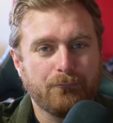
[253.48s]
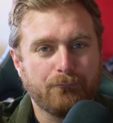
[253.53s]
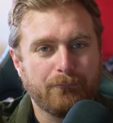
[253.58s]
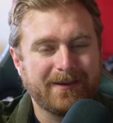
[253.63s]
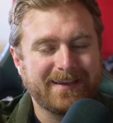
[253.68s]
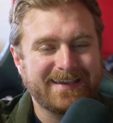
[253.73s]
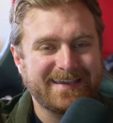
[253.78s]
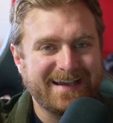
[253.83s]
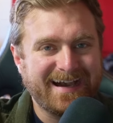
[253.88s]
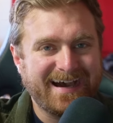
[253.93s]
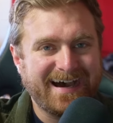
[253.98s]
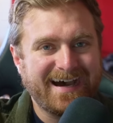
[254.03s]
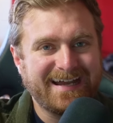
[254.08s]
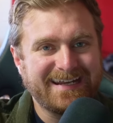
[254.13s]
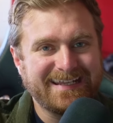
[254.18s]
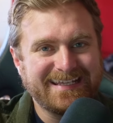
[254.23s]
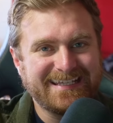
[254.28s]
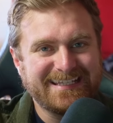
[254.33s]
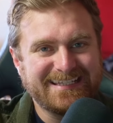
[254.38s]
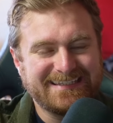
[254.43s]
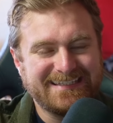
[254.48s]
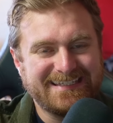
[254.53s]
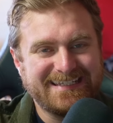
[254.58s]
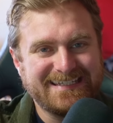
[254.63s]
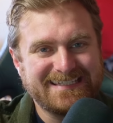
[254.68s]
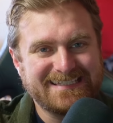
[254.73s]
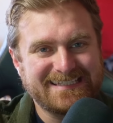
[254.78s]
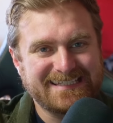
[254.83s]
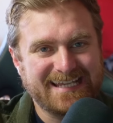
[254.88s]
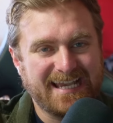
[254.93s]
regarding
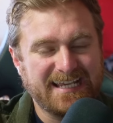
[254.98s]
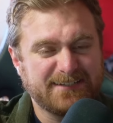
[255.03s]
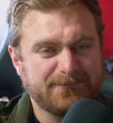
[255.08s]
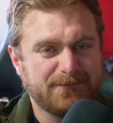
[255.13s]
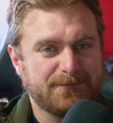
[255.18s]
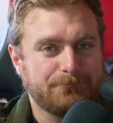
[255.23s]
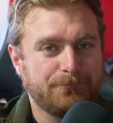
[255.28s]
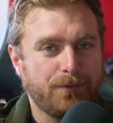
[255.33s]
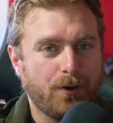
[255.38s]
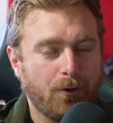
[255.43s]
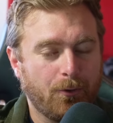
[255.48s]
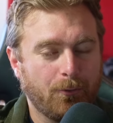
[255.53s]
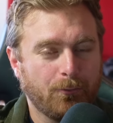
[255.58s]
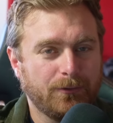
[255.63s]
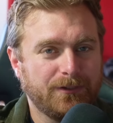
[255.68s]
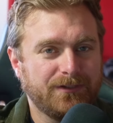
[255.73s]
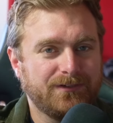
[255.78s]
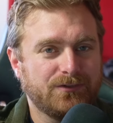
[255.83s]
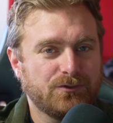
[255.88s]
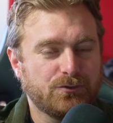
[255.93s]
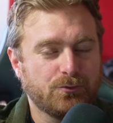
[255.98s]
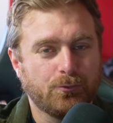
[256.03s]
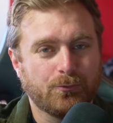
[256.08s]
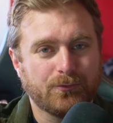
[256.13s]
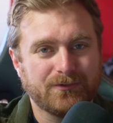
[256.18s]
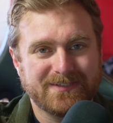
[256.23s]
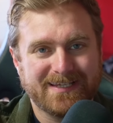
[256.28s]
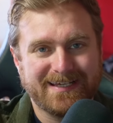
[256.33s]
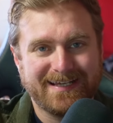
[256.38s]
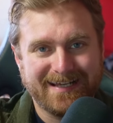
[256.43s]
the states which Poland
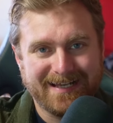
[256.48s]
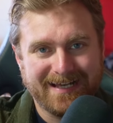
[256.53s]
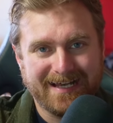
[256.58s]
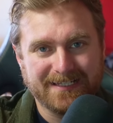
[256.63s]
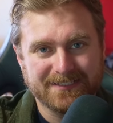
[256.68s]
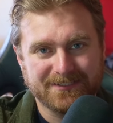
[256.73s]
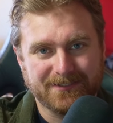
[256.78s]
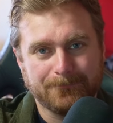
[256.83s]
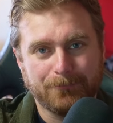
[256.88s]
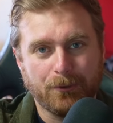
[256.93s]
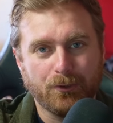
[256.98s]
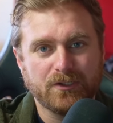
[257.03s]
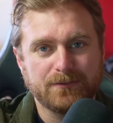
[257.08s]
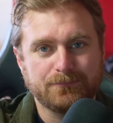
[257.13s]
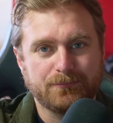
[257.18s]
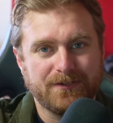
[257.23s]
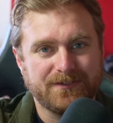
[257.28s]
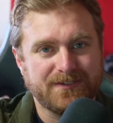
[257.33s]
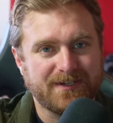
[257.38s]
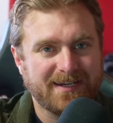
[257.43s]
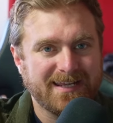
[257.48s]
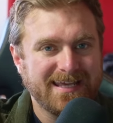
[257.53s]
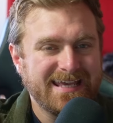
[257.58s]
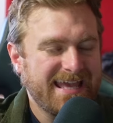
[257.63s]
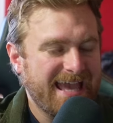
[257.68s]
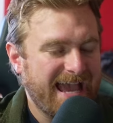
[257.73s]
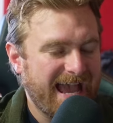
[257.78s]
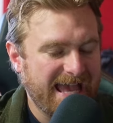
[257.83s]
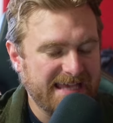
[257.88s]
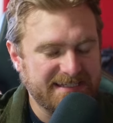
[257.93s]
took to heart. So the Polish president
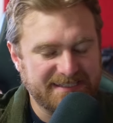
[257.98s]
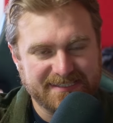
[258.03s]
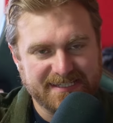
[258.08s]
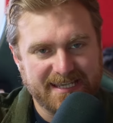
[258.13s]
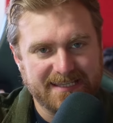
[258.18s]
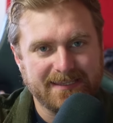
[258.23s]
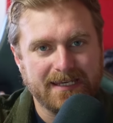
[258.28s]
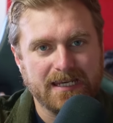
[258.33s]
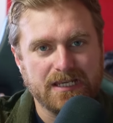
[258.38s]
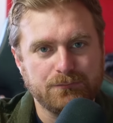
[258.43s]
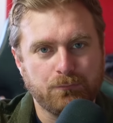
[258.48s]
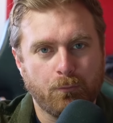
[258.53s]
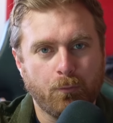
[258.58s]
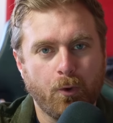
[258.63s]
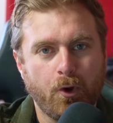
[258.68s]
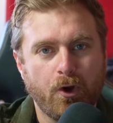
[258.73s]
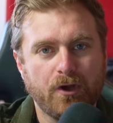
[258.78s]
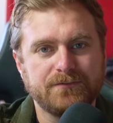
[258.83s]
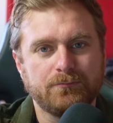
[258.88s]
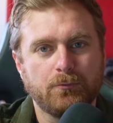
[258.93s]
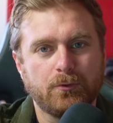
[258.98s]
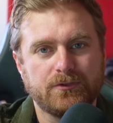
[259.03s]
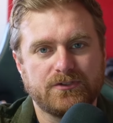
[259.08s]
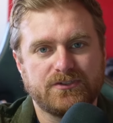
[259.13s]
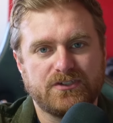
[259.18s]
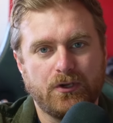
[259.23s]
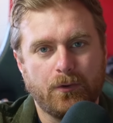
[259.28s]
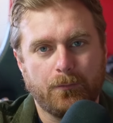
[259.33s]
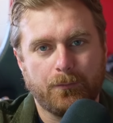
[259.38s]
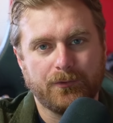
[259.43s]
has said that his words were
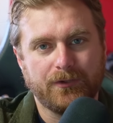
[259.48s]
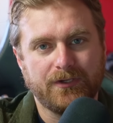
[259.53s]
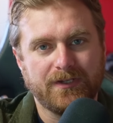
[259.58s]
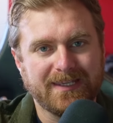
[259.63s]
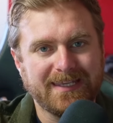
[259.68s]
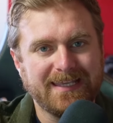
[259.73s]
interpreted